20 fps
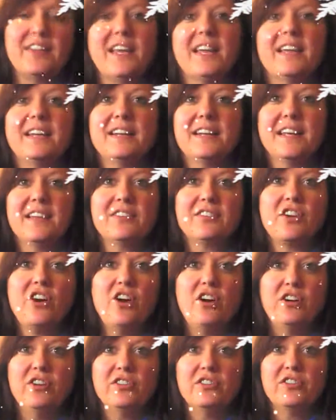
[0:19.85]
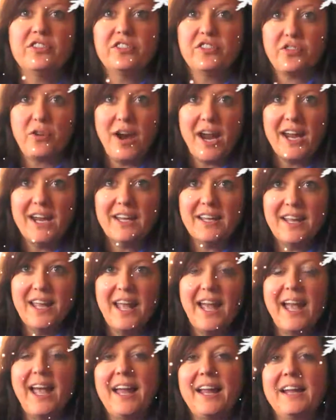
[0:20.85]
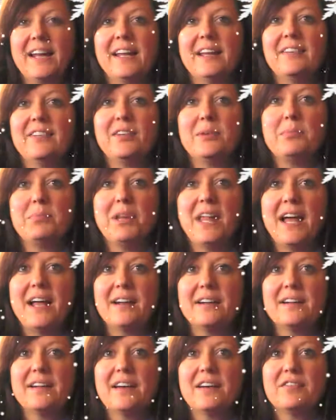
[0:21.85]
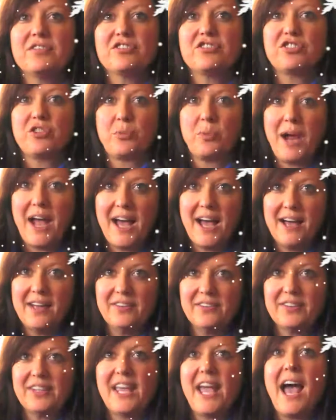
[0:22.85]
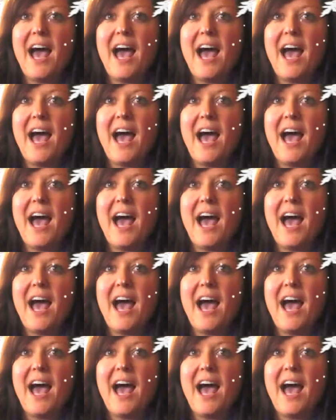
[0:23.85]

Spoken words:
It is called Strike, and it's a blend of Shiraz,